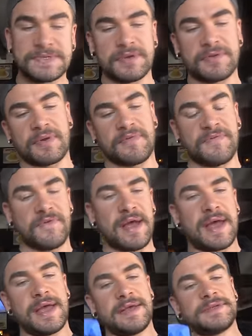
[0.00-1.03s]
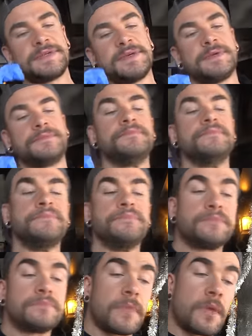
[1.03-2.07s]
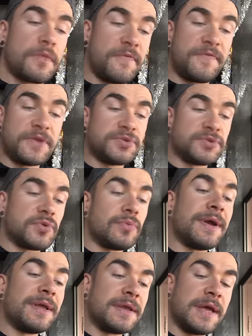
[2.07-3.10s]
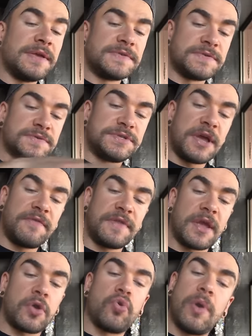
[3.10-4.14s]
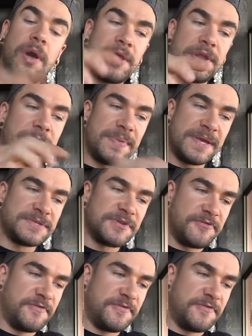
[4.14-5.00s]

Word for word: and fries. The fish was quite nice. It was definitely a quality piece of